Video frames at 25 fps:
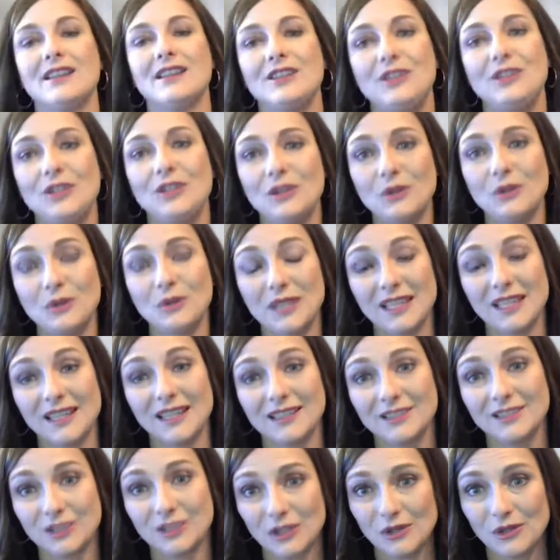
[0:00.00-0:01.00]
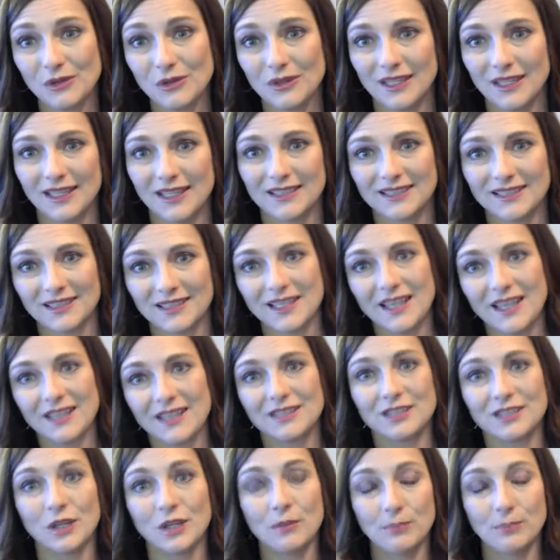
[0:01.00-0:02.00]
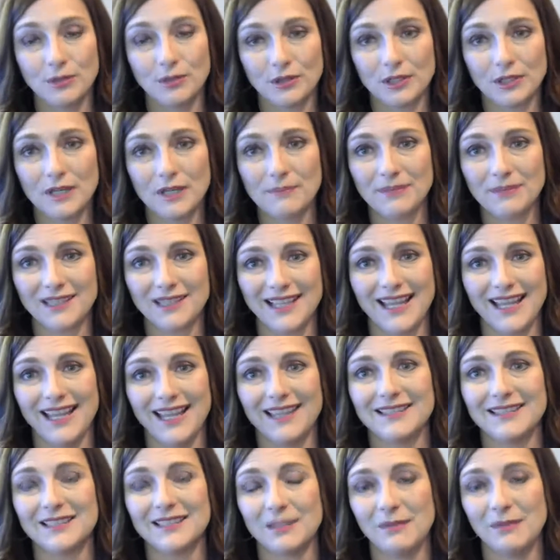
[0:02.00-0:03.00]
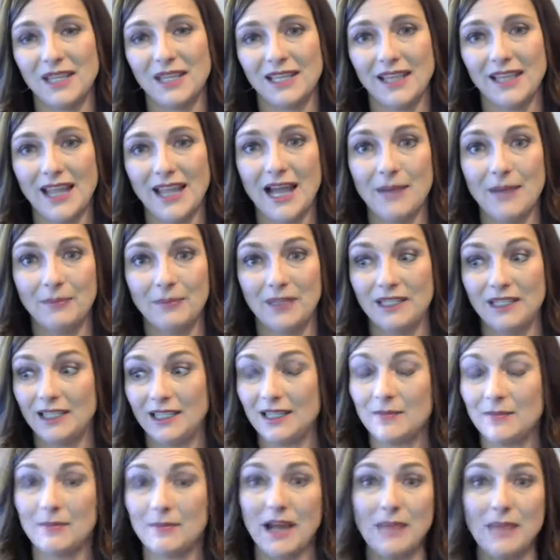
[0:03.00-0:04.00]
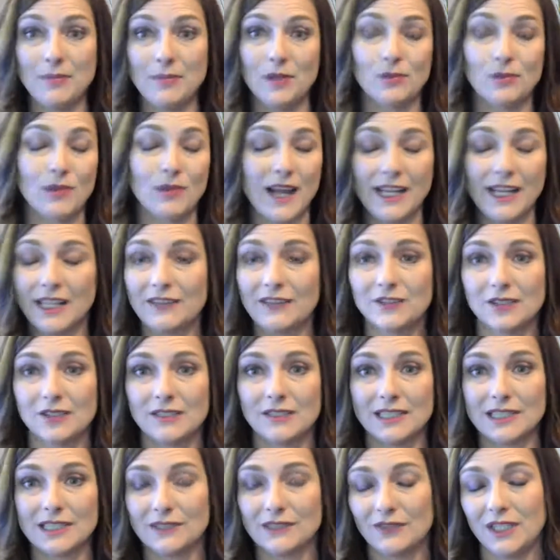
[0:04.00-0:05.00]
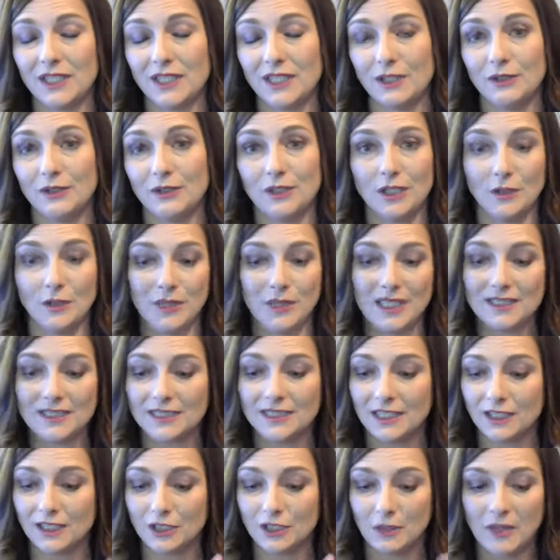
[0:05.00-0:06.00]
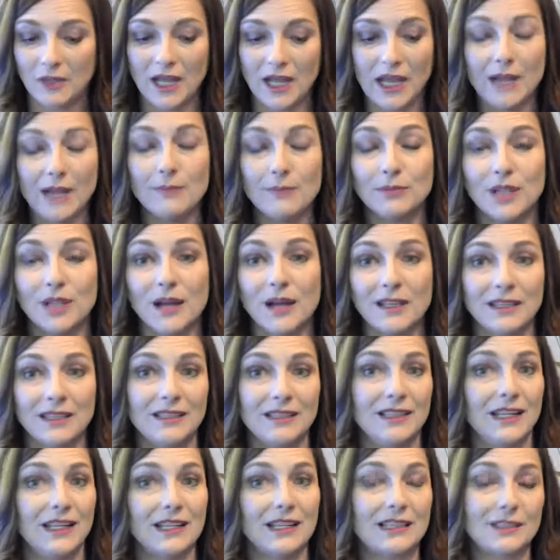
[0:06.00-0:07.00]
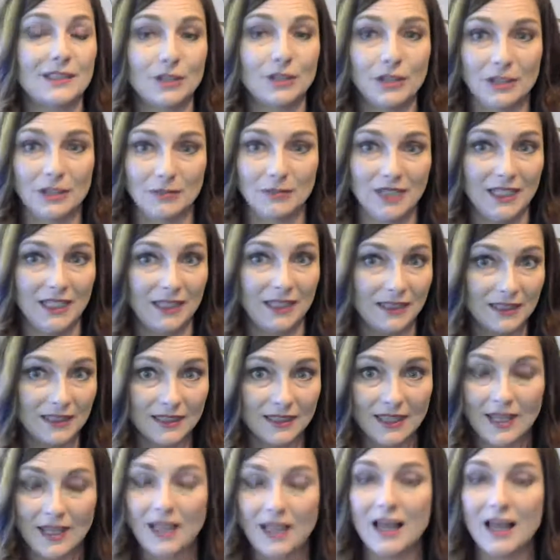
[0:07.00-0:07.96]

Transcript: You can do this. So put a plan to make it happen. And it might be right after this video. You know what? Say, you know what? I'm blocking the next 30 minutes.